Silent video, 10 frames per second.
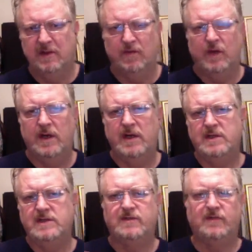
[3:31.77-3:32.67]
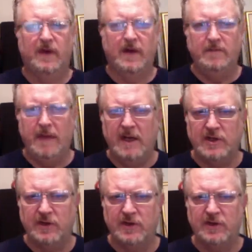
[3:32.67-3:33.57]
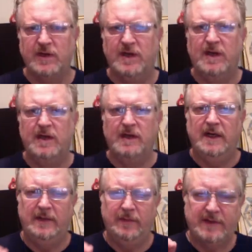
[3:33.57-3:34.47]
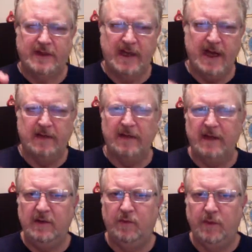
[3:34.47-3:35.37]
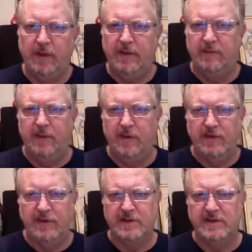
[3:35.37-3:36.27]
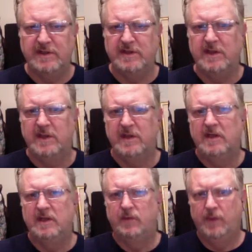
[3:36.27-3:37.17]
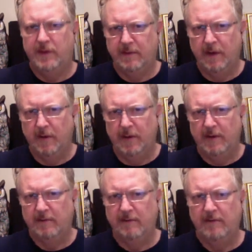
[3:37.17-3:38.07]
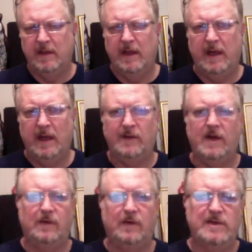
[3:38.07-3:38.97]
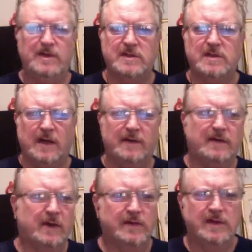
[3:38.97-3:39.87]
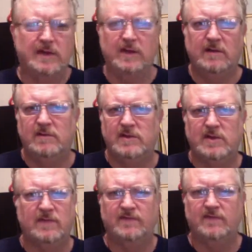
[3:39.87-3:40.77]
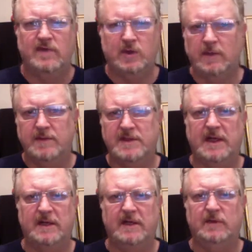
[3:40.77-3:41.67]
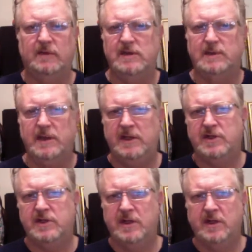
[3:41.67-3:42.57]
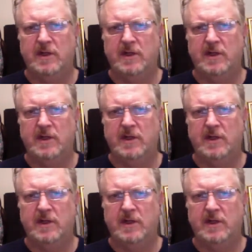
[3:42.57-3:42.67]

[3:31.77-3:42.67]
was very measured, and he was connecting with the emotions, with the moment. I thought it was a good sort of Trump State of the Union speech.